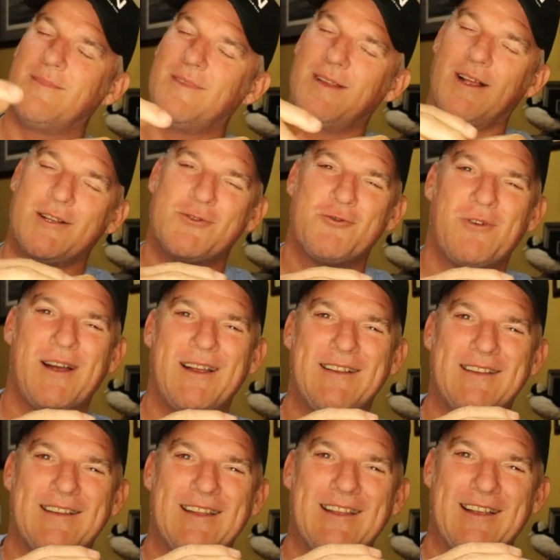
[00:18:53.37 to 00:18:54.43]
That's right.
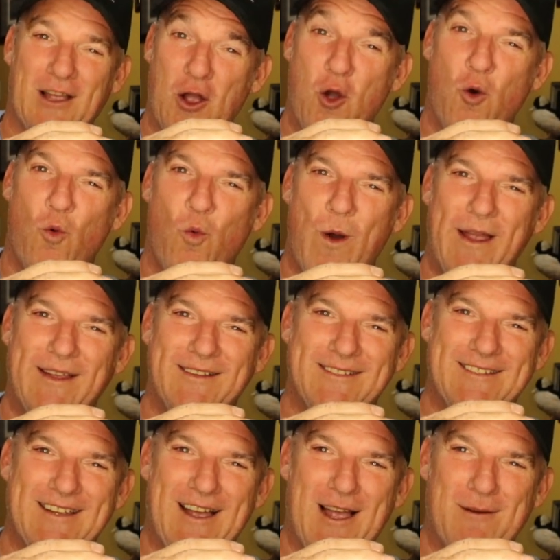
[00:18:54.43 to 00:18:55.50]
Weighing
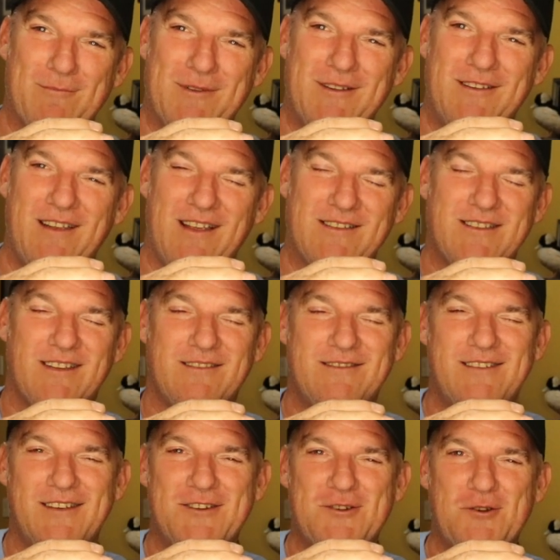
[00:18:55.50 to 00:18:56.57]
time. Guess the
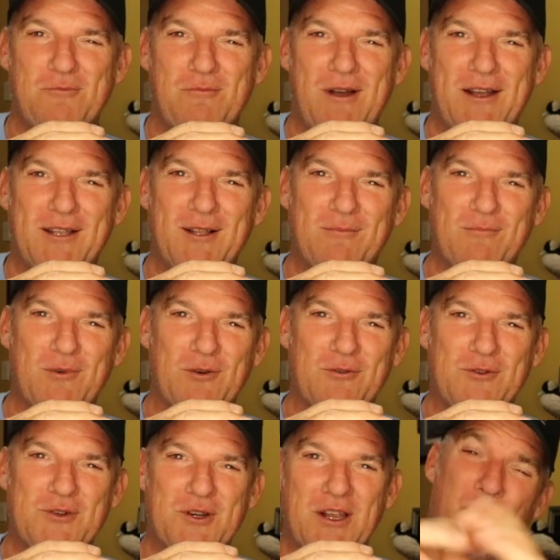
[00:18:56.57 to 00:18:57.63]
day should make a
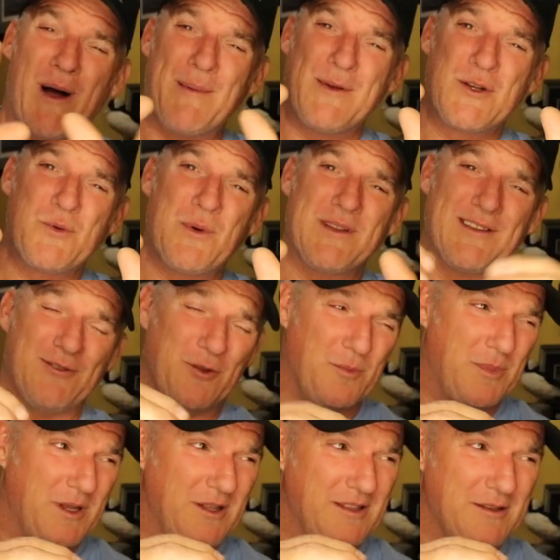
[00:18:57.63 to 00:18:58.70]
mooch. Bobby's sweating a little
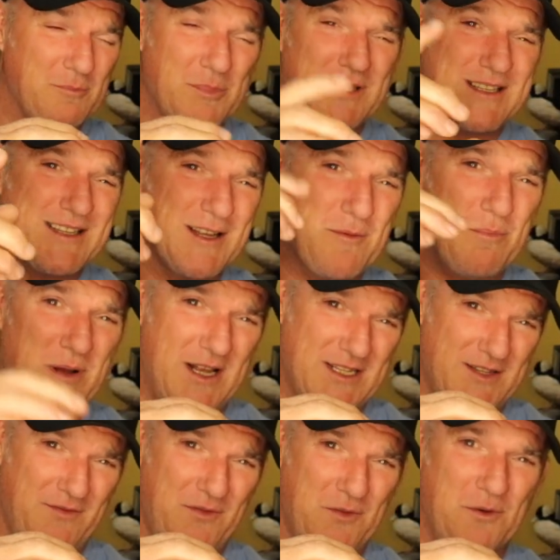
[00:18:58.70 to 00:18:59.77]
bit, but he's thinking
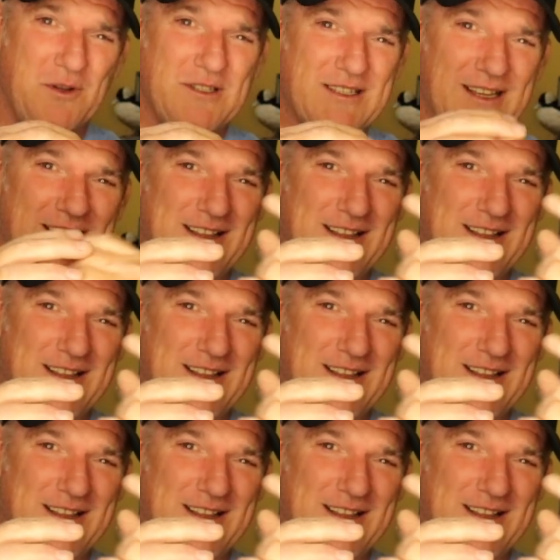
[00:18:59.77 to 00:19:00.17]
positive thoughts.